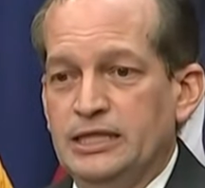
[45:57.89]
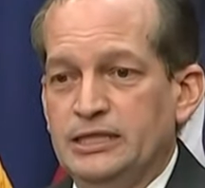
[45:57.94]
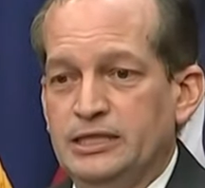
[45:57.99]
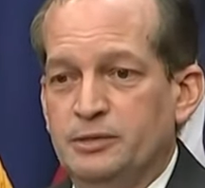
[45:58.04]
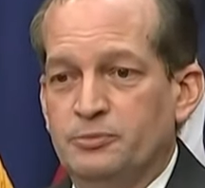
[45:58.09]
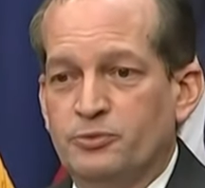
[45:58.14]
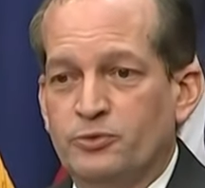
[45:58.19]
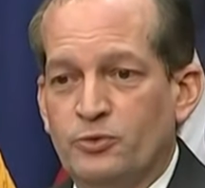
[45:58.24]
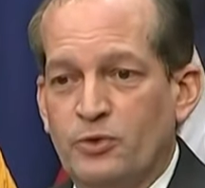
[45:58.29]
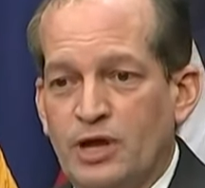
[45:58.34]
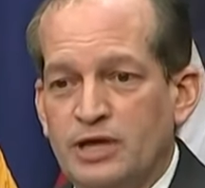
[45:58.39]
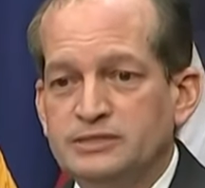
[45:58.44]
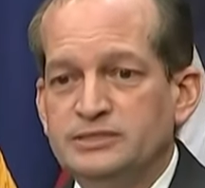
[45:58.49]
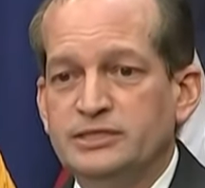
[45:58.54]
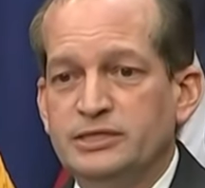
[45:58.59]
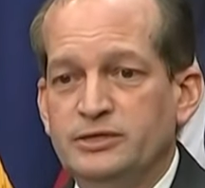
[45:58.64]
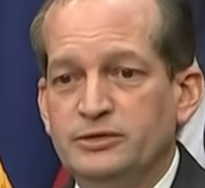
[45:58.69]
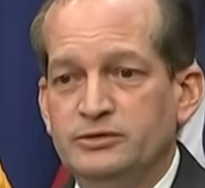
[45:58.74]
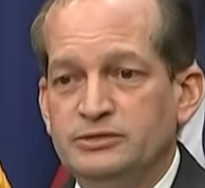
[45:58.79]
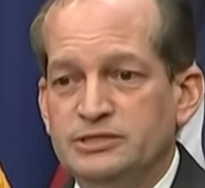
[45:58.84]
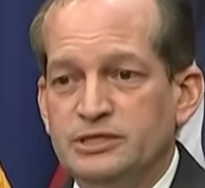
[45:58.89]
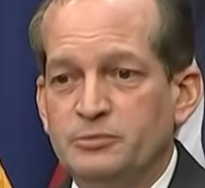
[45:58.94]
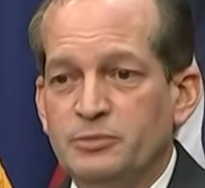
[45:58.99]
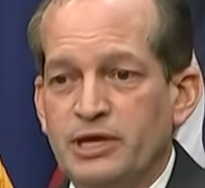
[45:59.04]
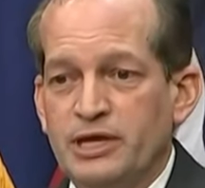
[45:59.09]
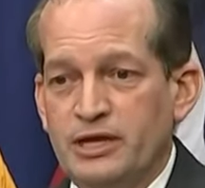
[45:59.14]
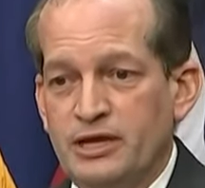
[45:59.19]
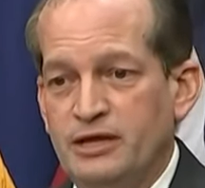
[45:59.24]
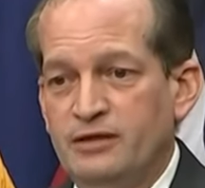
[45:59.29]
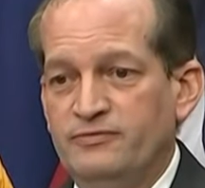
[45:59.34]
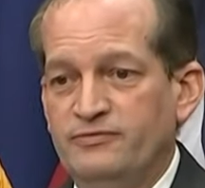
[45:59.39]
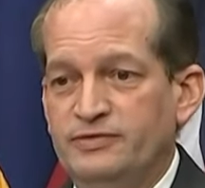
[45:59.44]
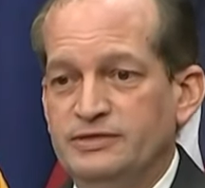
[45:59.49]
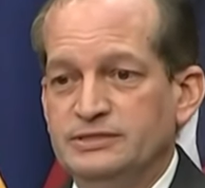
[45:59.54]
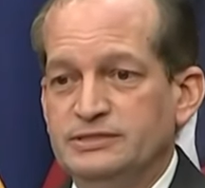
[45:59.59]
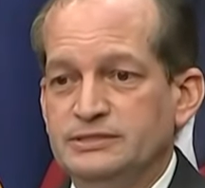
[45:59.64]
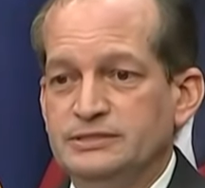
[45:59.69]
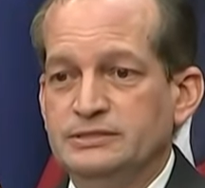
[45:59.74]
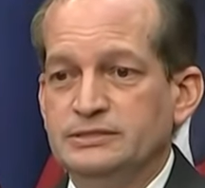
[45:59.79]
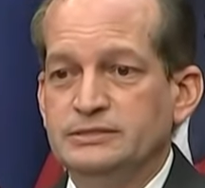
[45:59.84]
The prosecutors in my
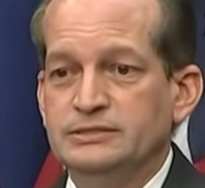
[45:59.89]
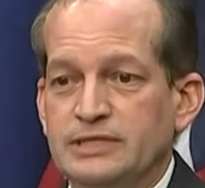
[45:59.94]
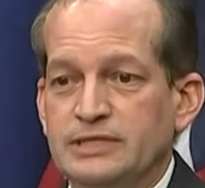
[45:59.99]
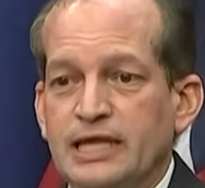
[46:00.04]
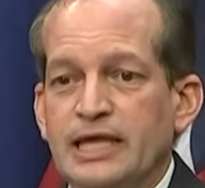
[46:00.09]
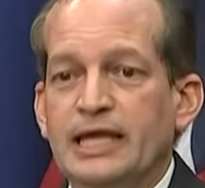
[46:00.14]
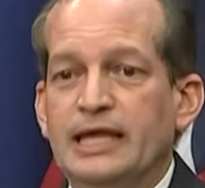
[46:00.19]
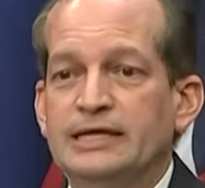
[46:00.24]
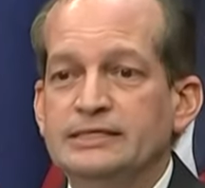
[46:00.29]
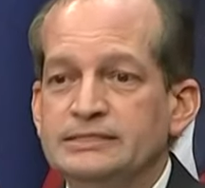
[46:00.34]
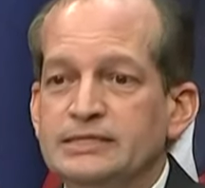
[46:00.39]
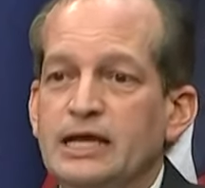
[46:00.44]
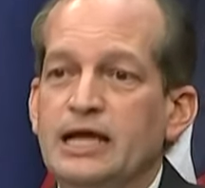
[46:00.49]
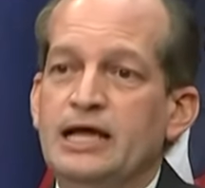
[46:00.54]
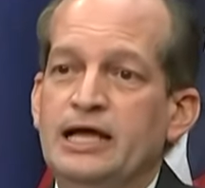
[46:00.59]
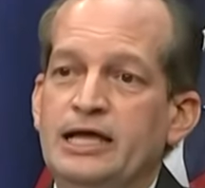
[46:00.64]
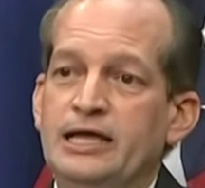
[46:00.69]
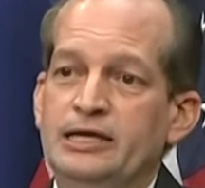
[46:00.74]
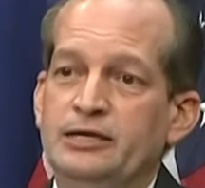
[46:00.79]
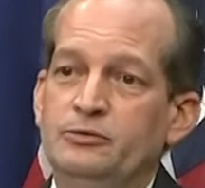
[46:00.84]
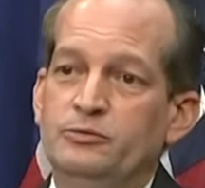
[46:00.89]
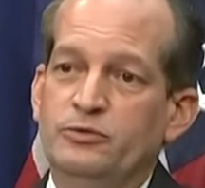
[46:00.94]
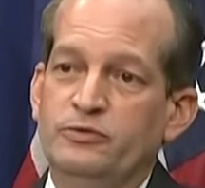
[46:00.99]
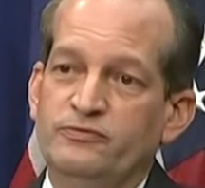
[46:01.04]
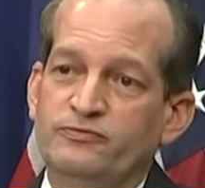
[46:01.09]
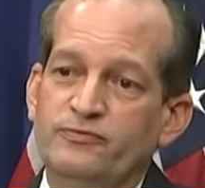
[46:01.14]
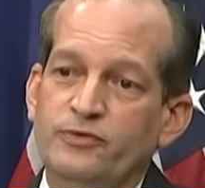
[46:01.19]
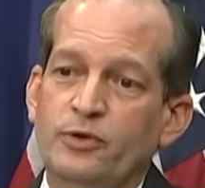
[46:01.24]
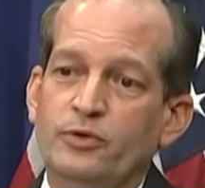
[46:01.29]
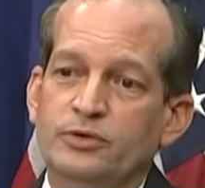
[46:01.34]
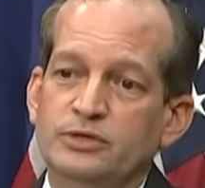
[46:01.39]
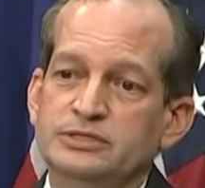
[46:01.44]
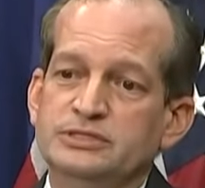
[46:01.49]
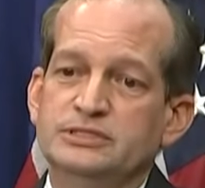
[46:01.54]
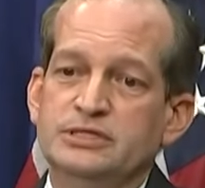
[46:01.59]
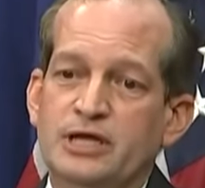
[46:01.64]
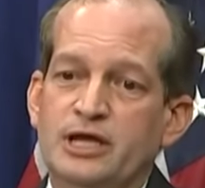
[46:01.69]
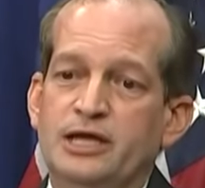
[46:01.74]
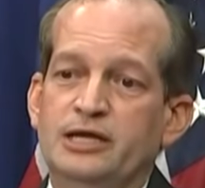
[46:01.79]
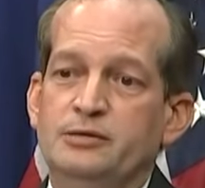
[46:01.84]
office and I were focused
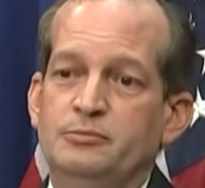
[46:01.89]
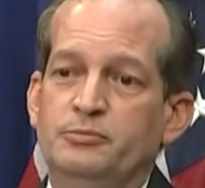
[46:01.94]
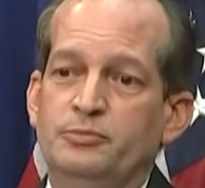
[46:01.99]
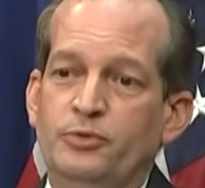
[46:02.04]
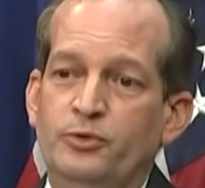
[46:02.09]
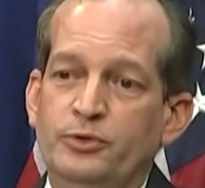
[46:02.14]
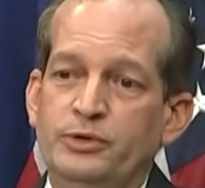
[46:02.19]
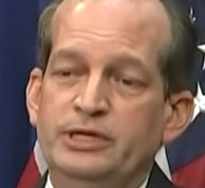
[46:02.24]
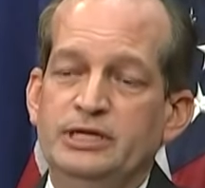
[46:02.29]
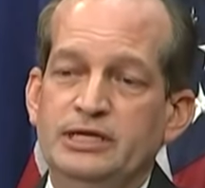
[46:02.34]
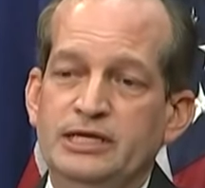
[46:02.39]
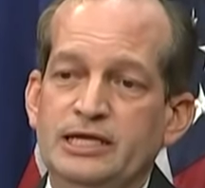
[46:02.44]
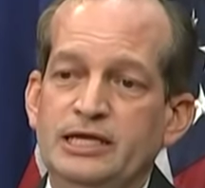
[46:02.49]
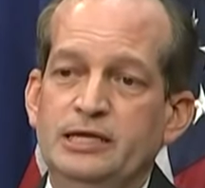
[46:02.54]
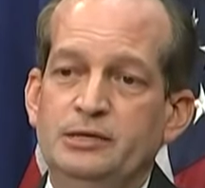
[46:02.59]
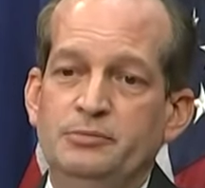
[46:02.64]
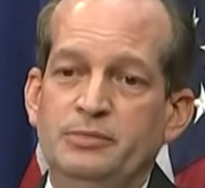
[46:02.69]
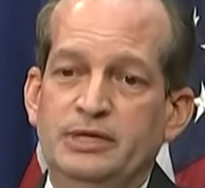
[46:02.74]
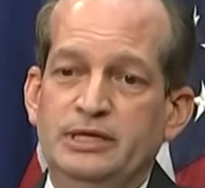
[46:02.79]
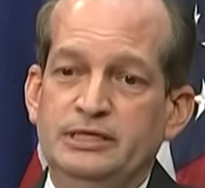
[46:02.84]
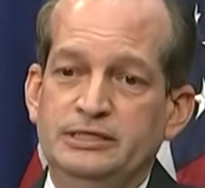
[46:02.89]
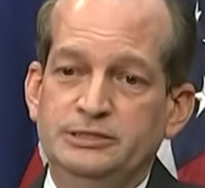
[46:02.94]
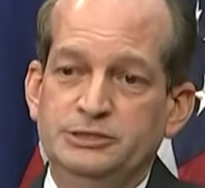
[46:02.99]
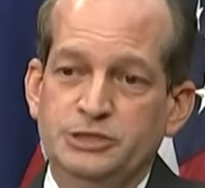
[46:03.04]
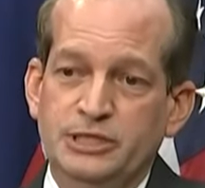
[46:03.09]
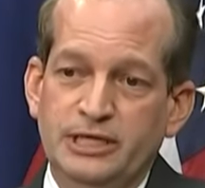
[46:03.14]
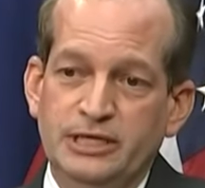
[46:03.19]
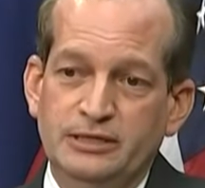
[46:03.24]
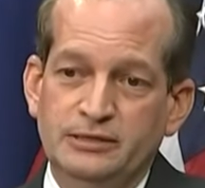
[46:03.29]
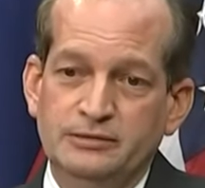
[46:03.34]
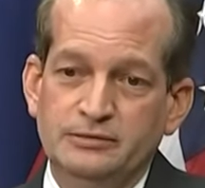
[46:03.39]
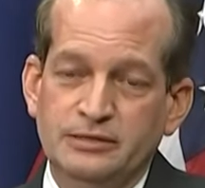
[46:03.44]
on putting him in jail.